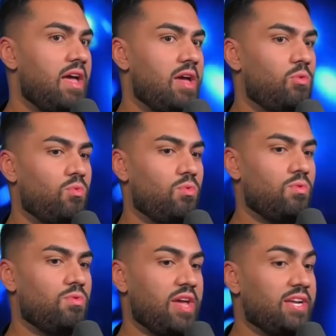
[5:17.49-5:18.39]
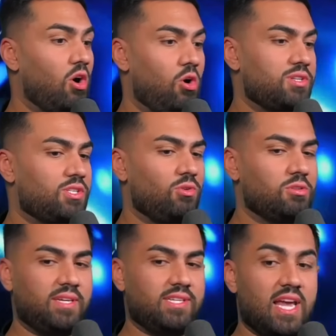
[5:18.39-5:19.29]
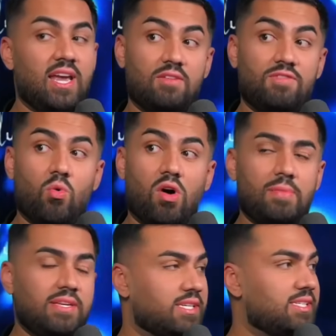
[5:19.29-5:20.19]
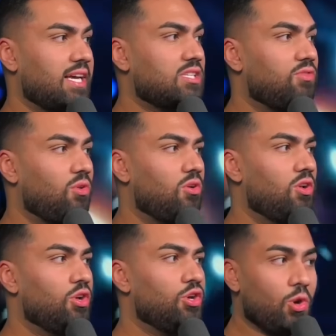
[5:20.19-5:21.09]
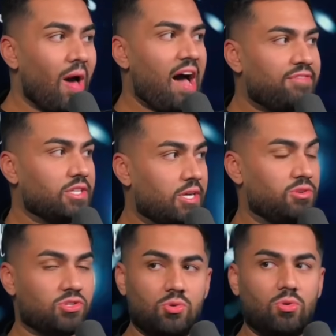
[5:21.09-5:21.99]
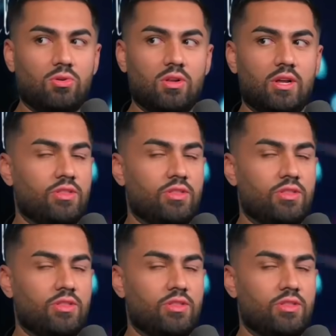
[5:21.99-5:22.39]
And they always told me, Zain, if you want to be successful, yeah. you have to go to school.